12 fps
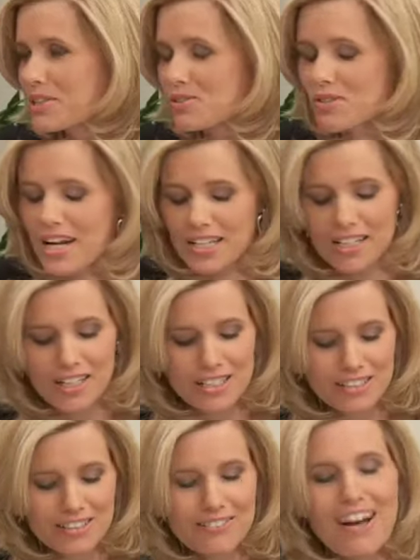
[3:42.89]
ones writing in
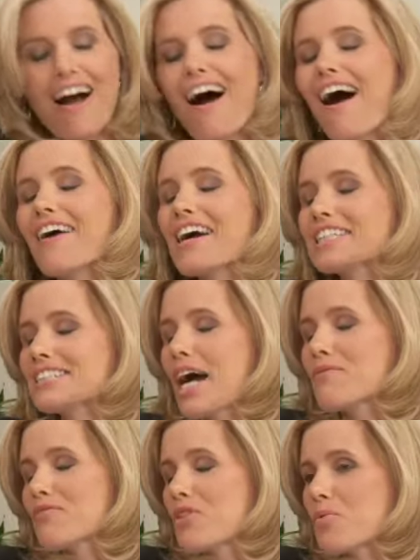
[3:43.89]
cursive. All right,
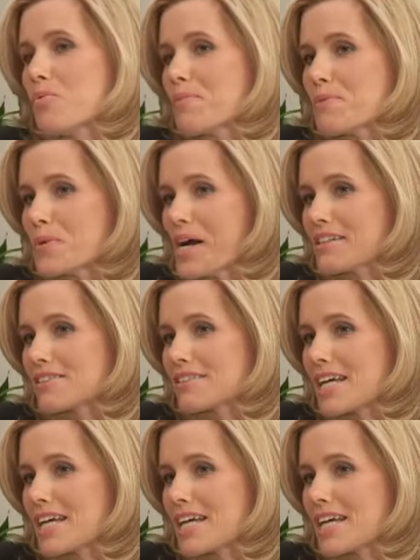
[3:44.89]
time for the whip around